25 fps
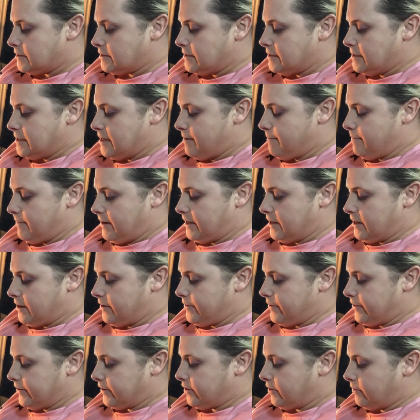Let me know
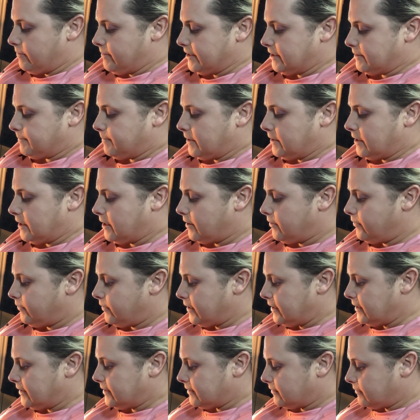in the comments below.
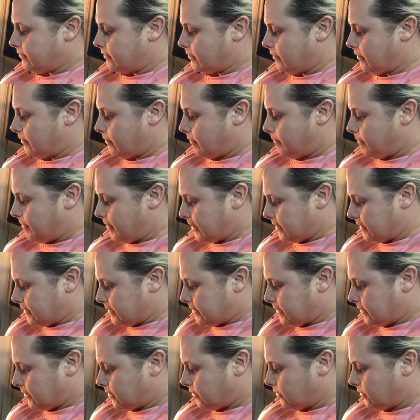These are a bit
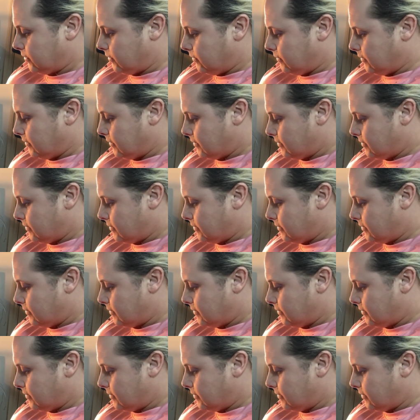too...